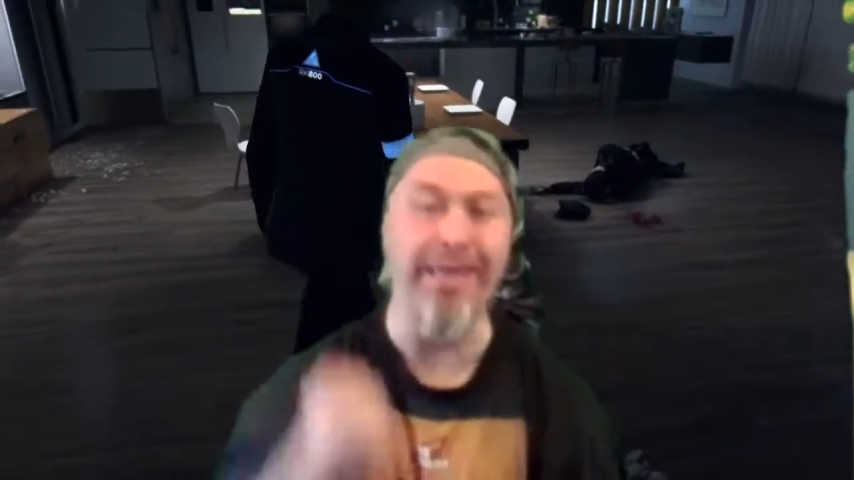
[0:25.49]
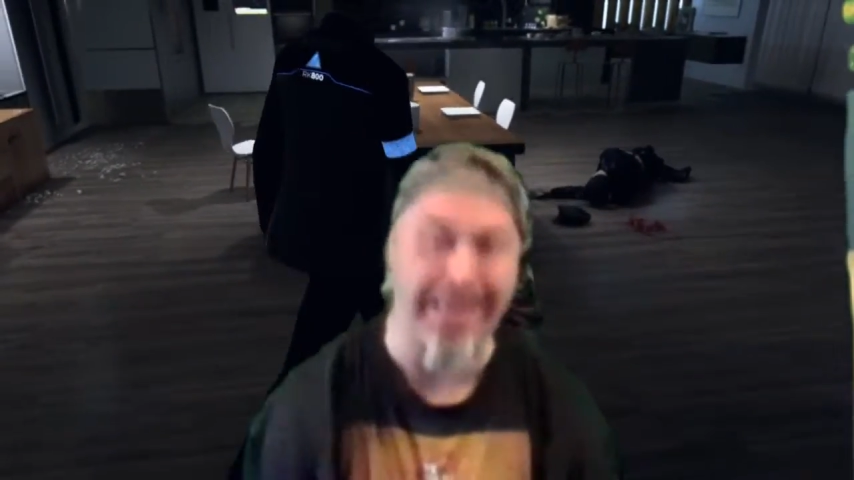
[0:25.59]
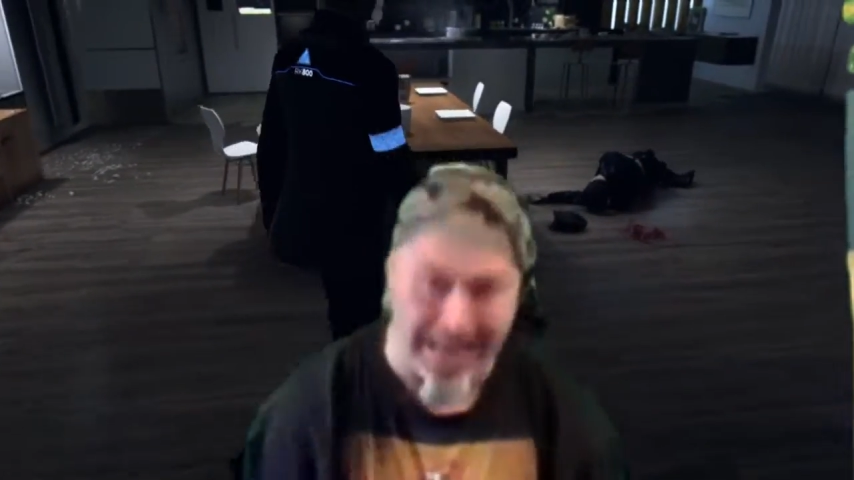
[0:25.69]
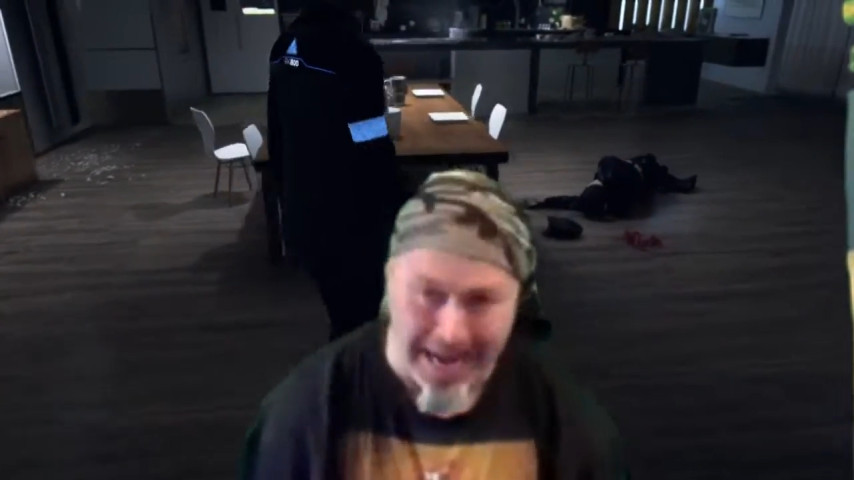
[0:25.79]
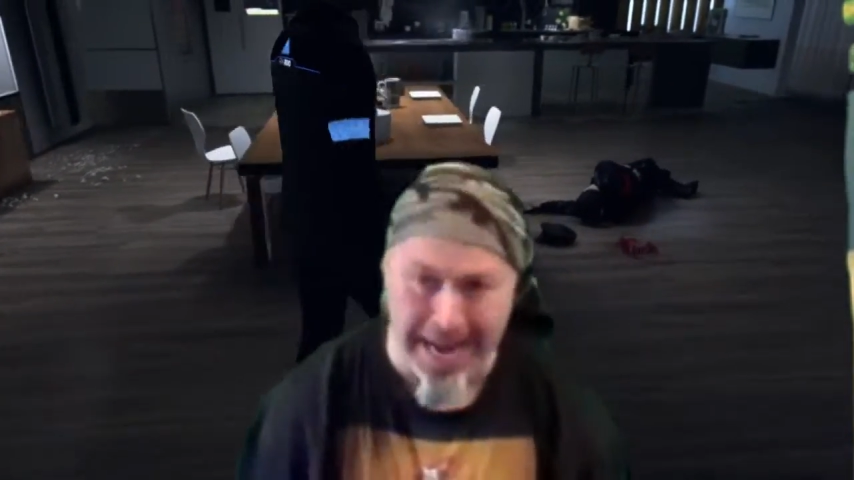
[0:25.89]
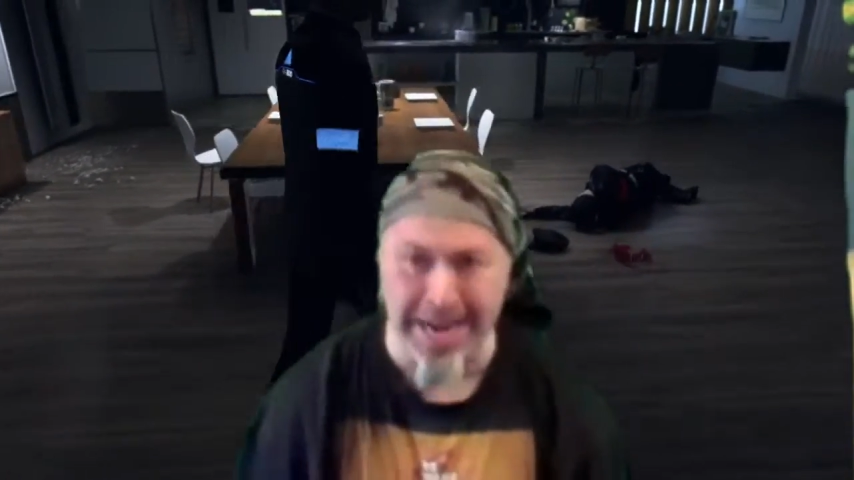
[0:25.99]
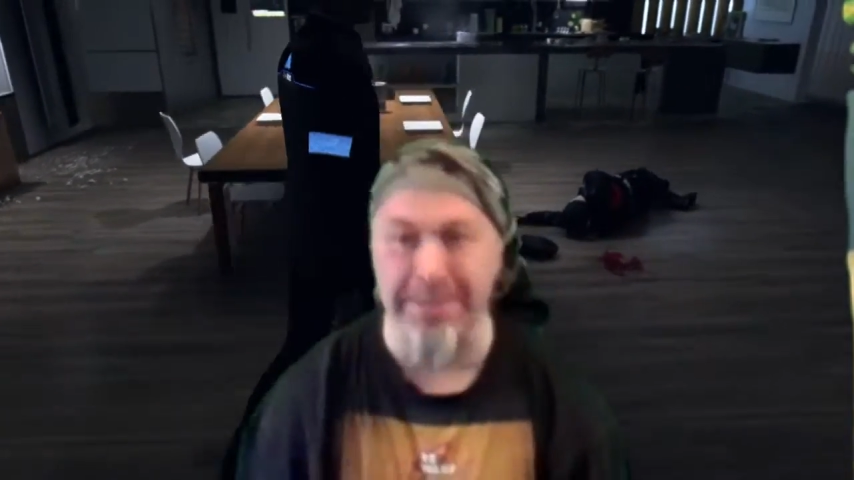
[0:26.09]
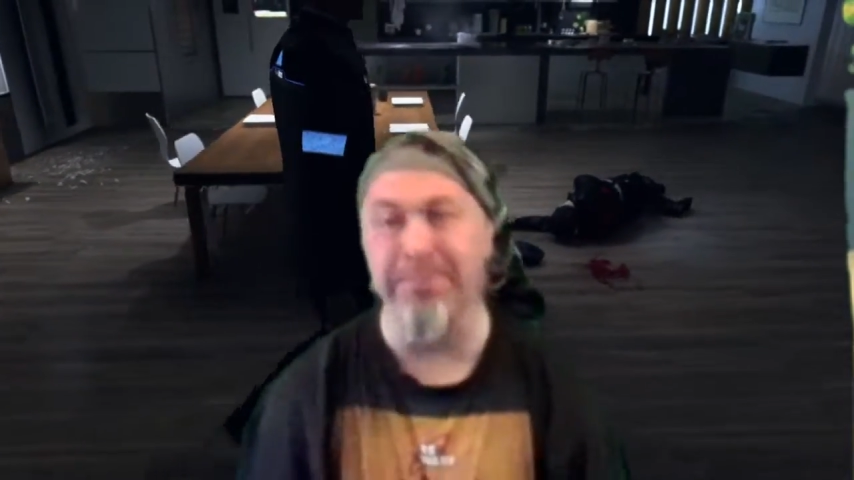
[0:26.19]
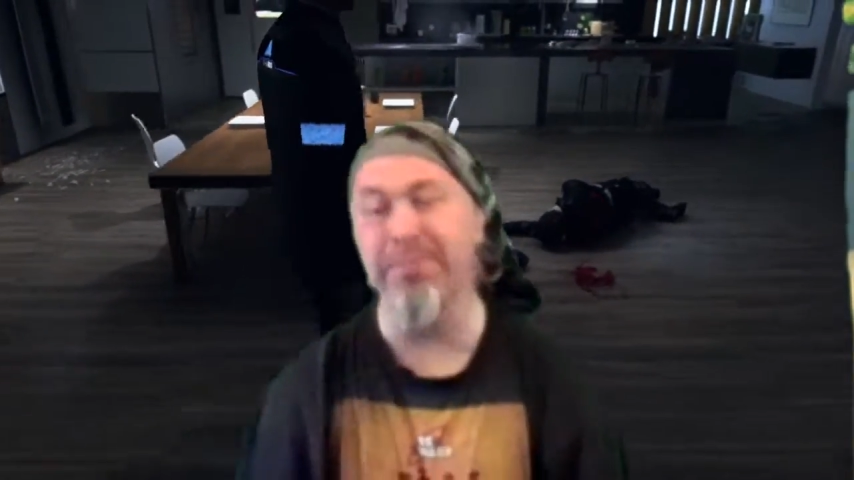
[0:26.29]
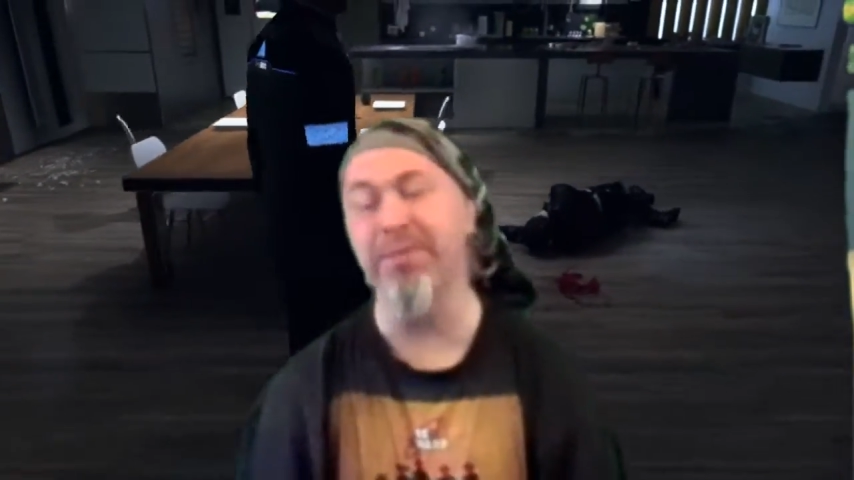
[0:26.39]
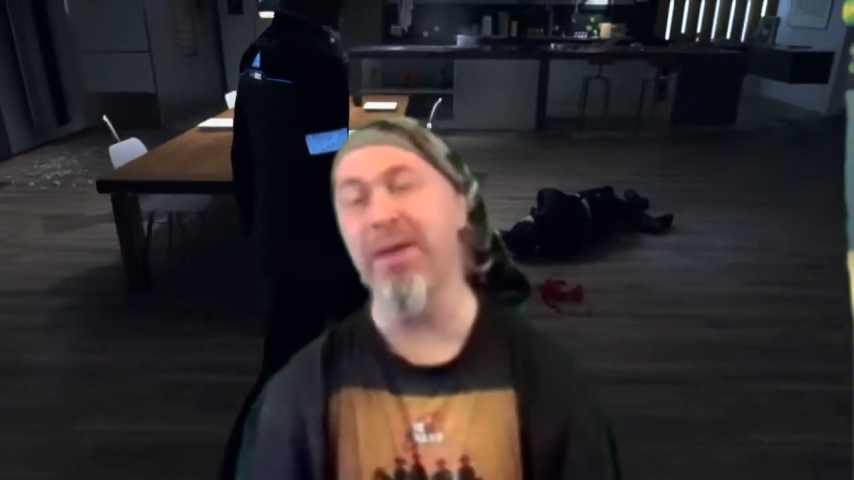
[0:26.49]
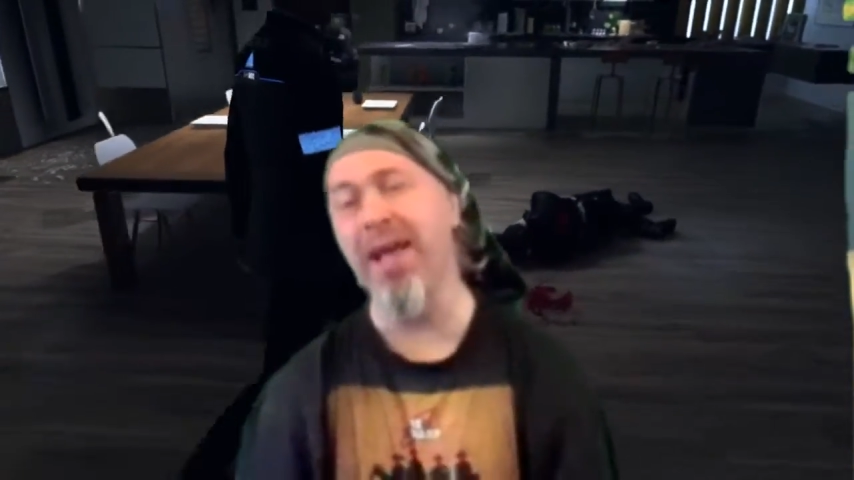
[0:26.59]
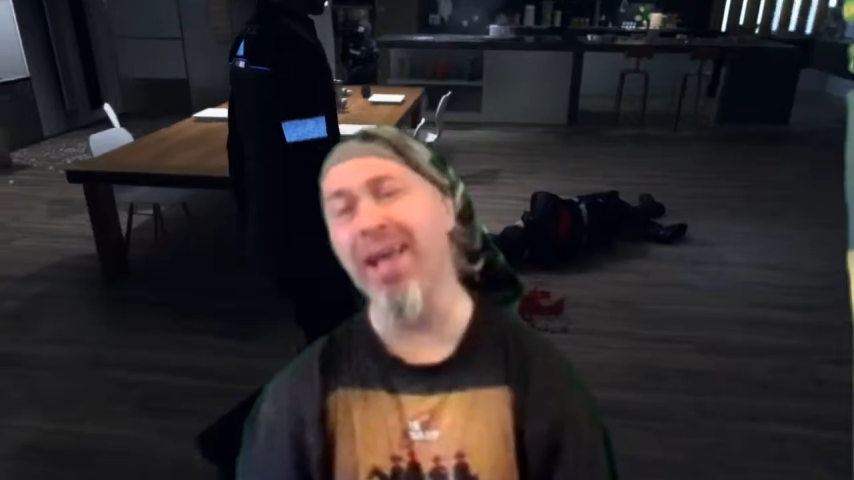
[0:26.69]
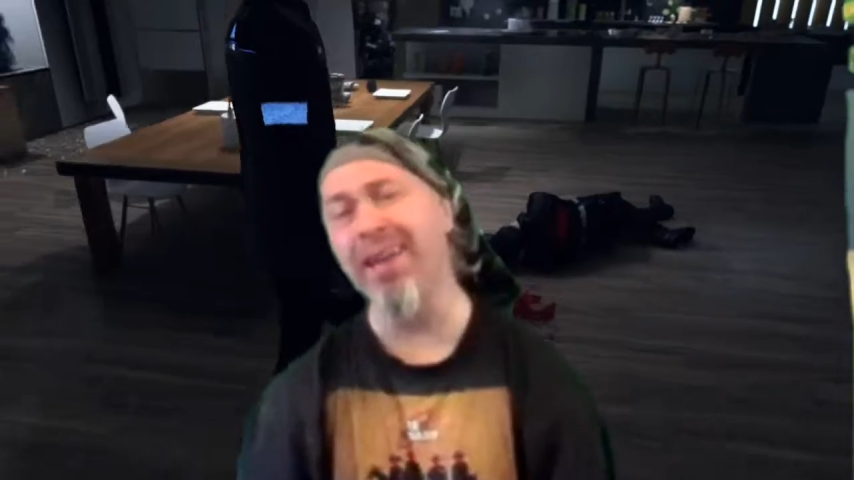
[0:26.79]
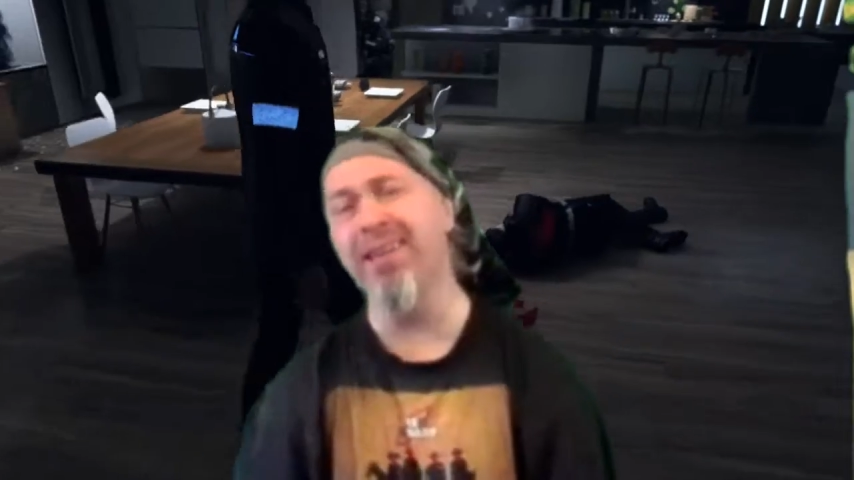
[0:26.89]
games,
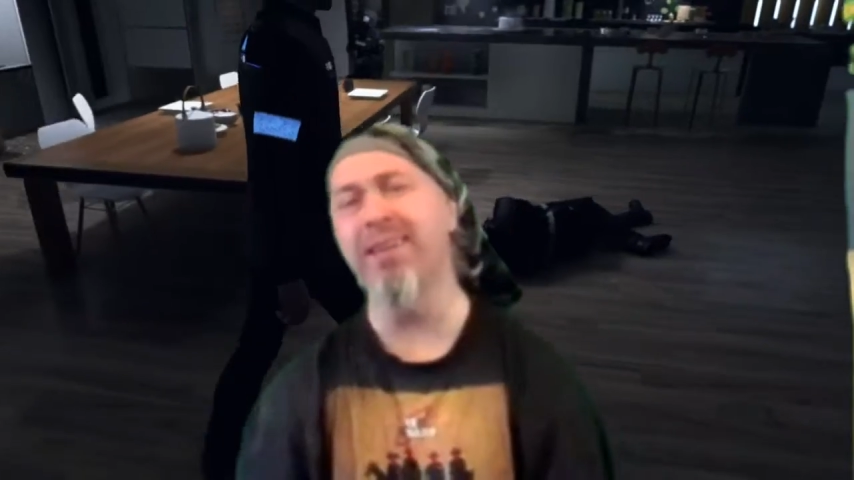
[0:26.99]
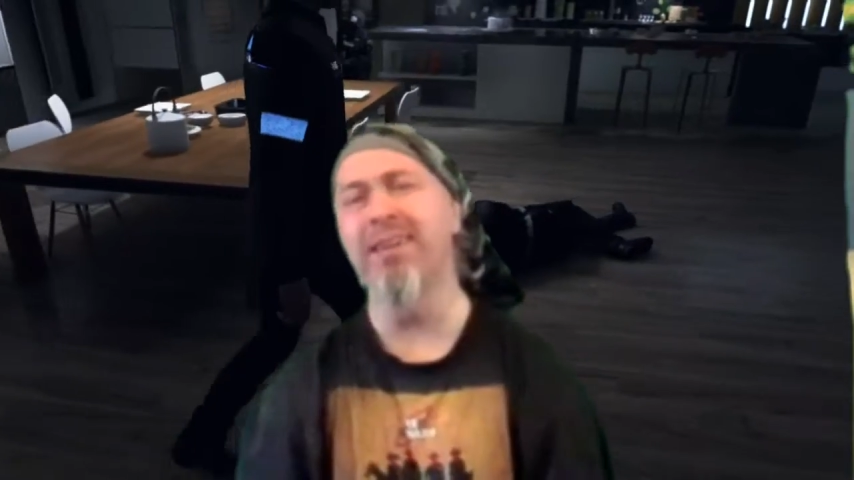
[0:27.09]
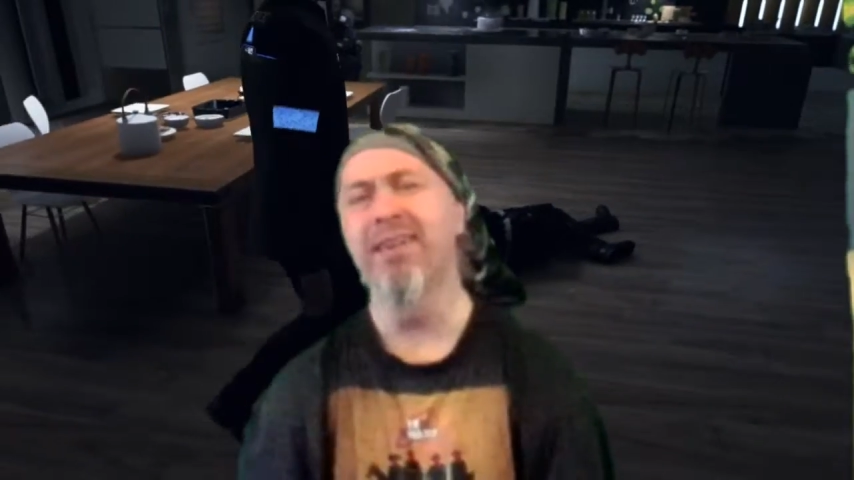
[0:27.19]
man.